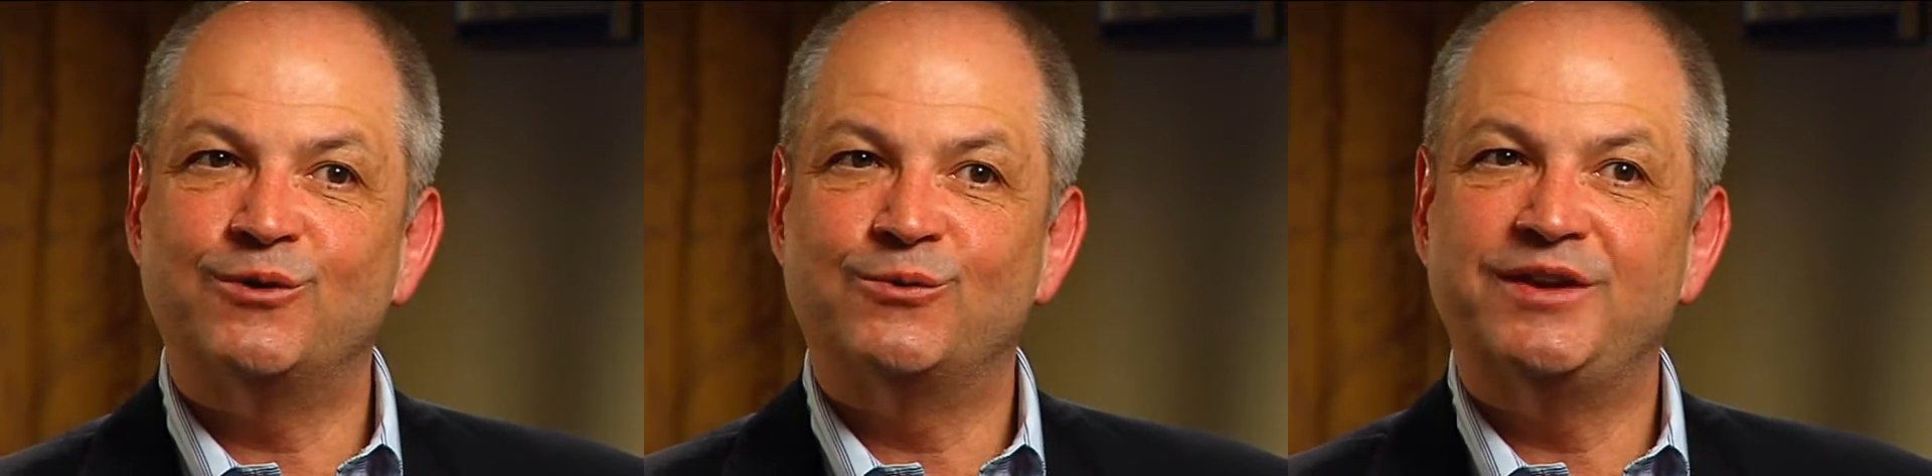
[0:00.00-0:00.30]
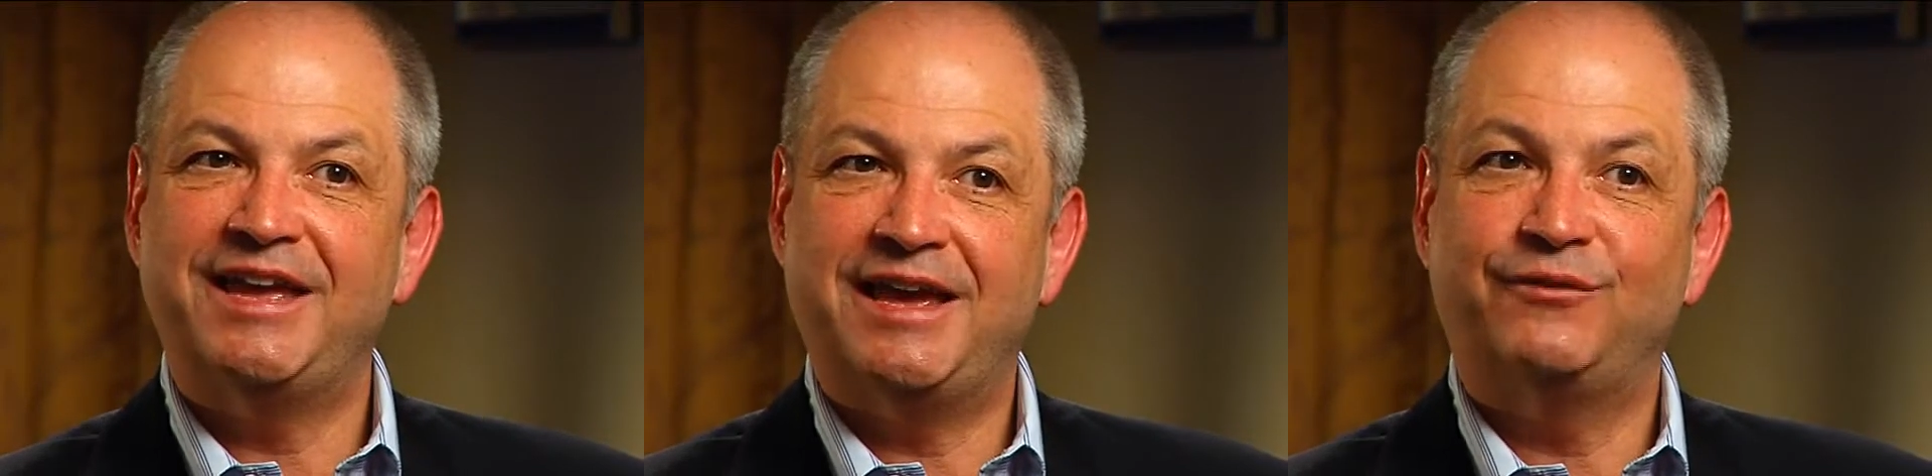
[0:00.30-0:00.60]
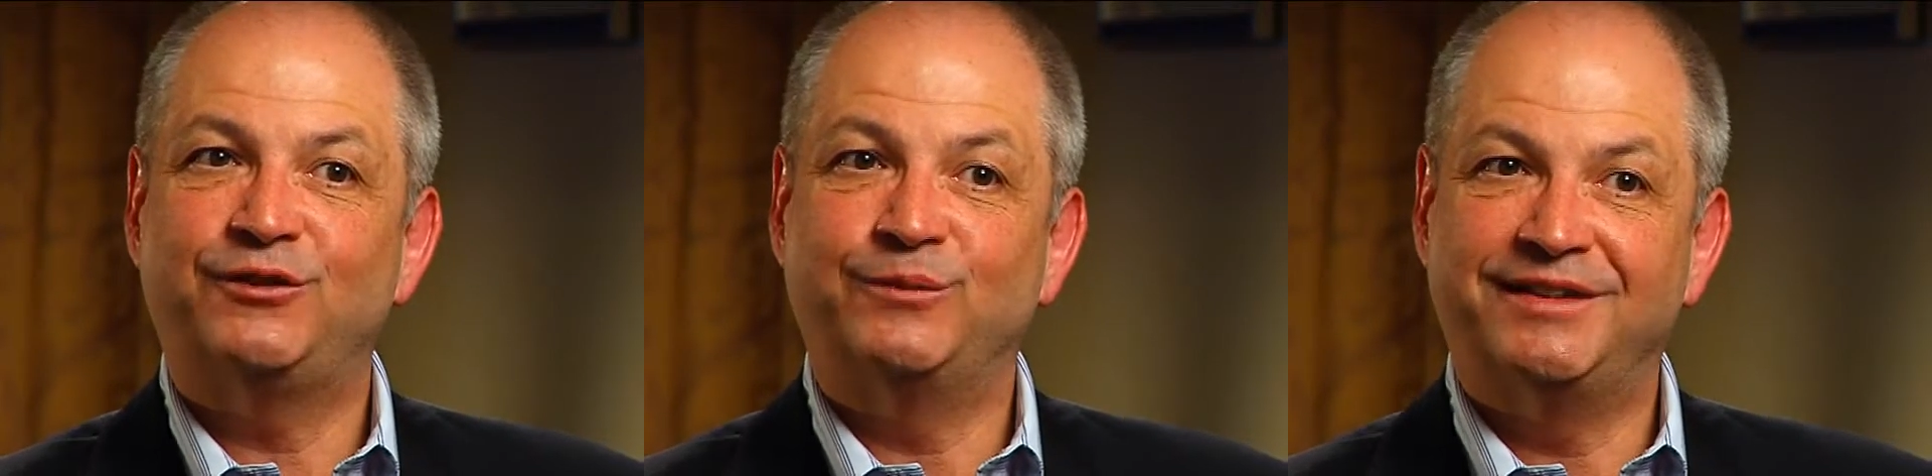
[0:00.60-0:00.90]
where we
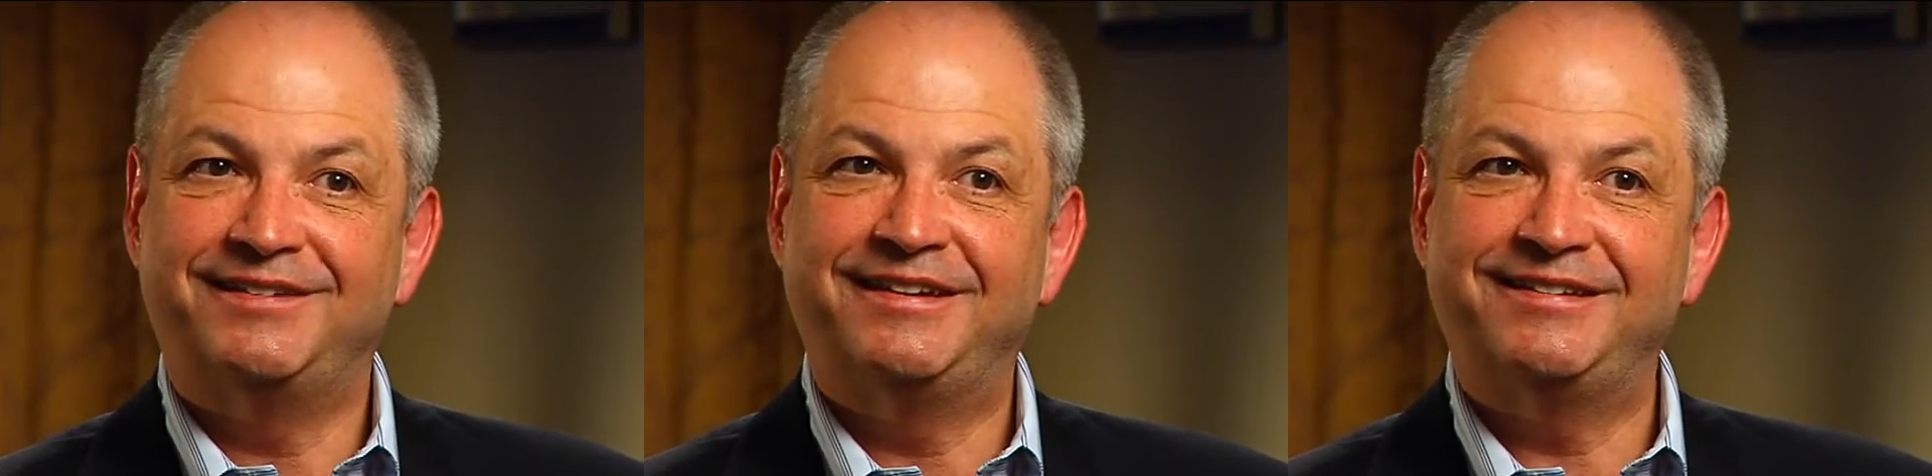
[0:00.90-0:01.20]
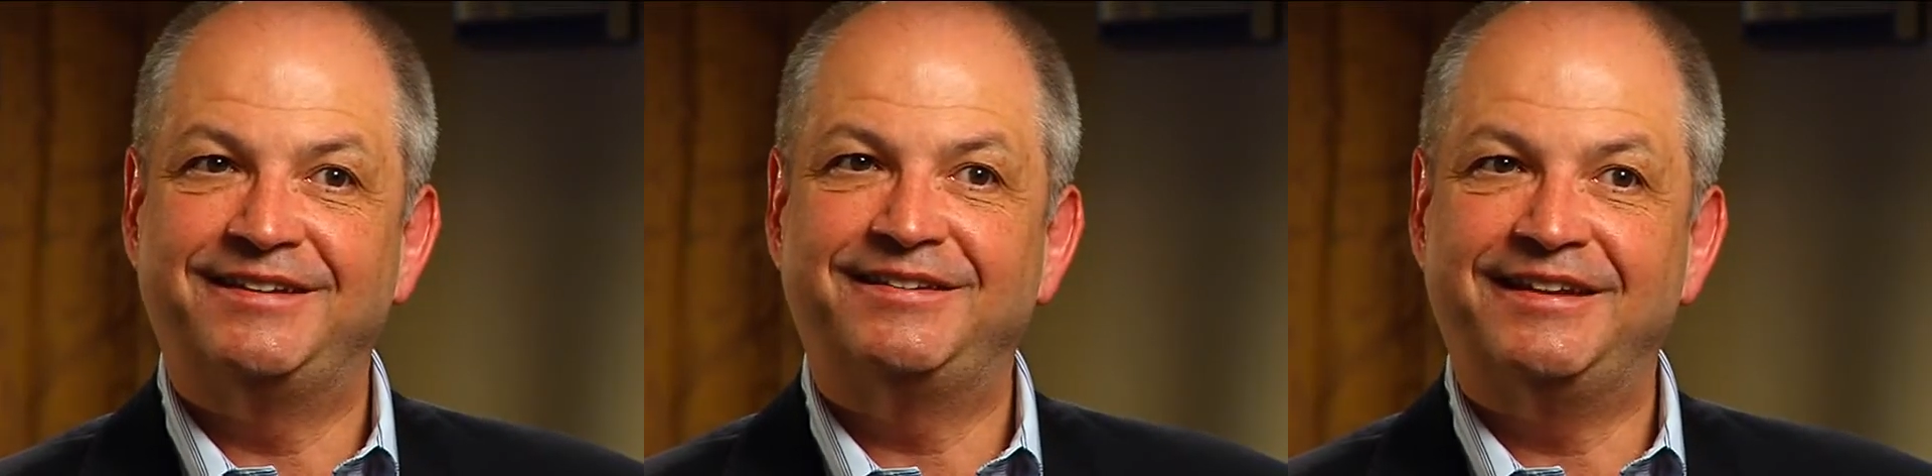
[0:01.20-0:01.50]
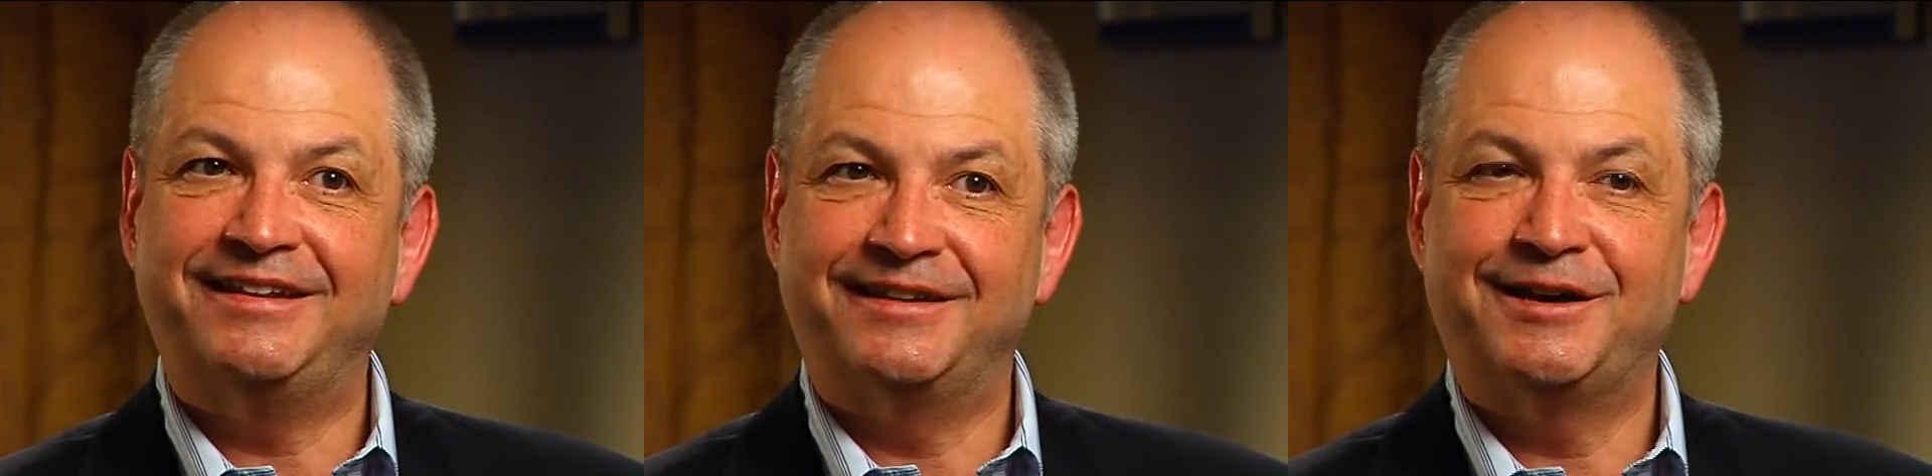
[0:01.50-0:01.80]
have some
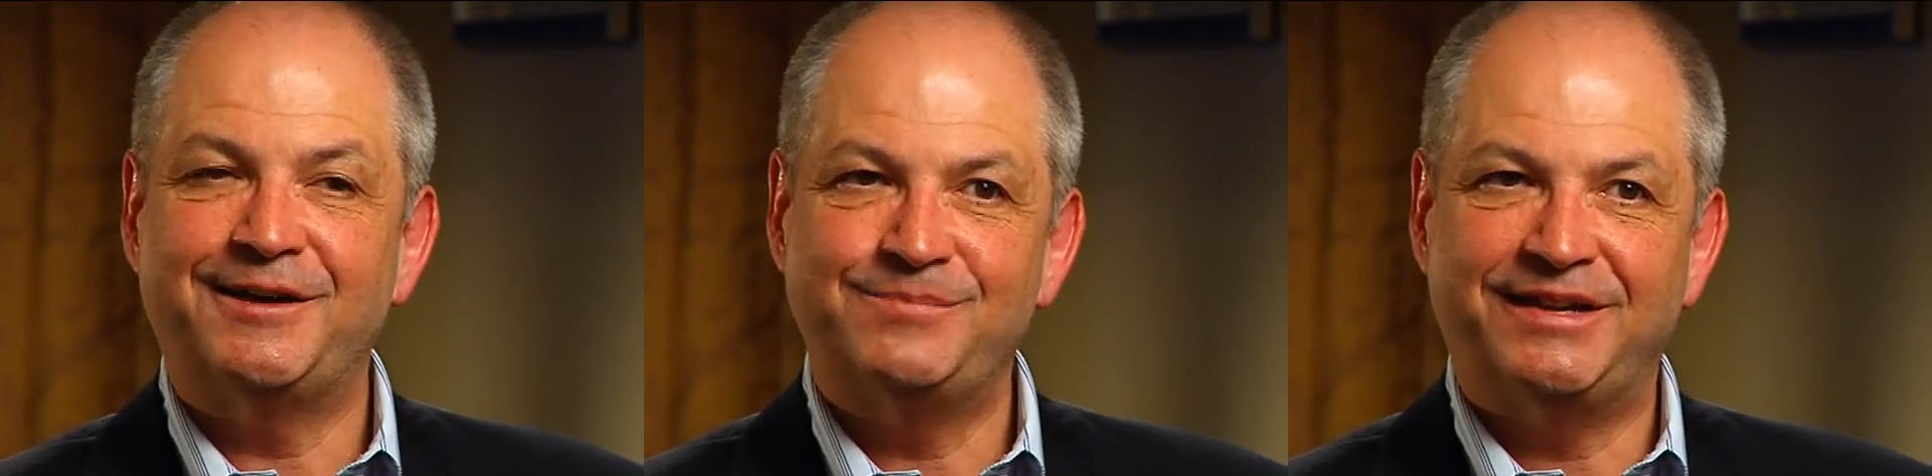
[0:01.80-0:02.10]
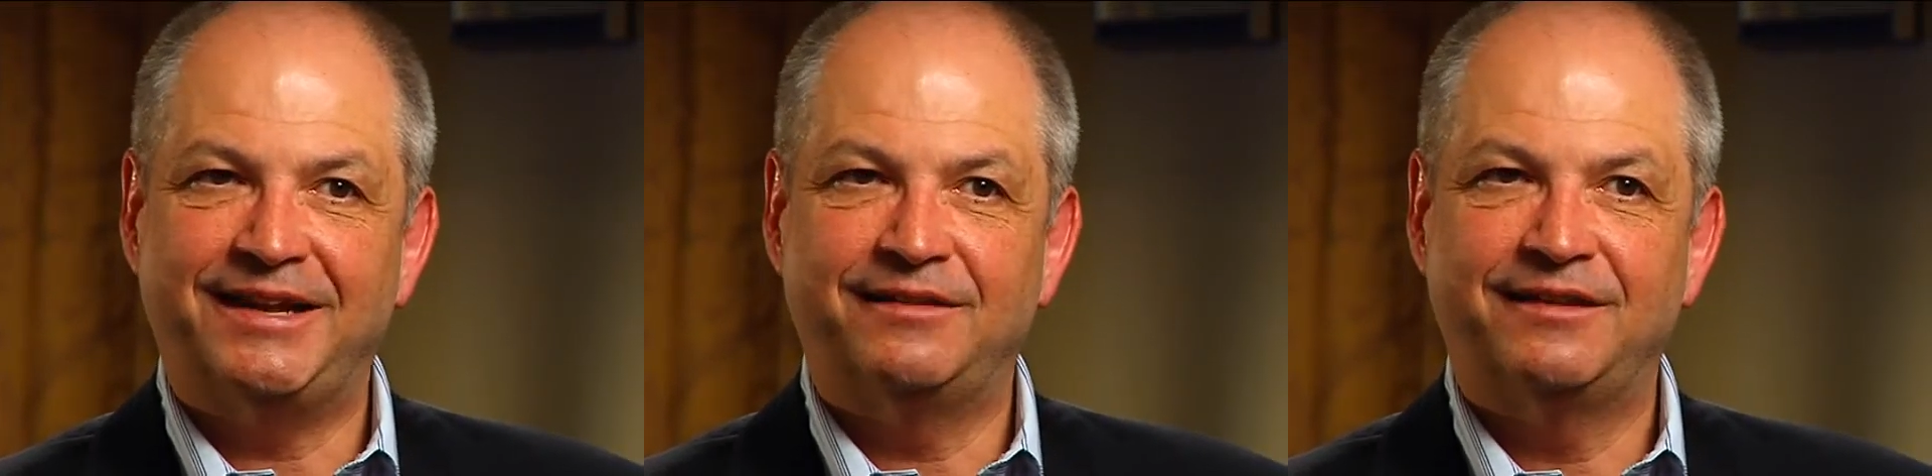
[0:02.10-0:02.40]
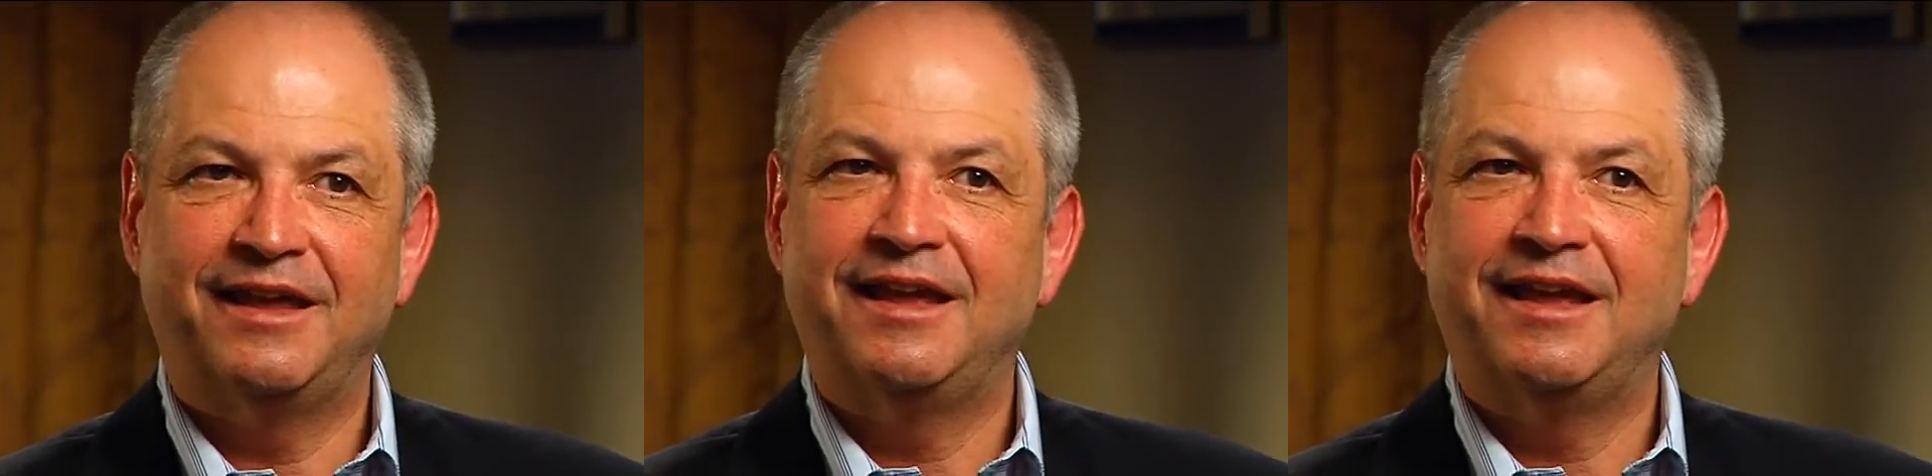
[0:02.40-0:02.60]
consistency in the comp plans.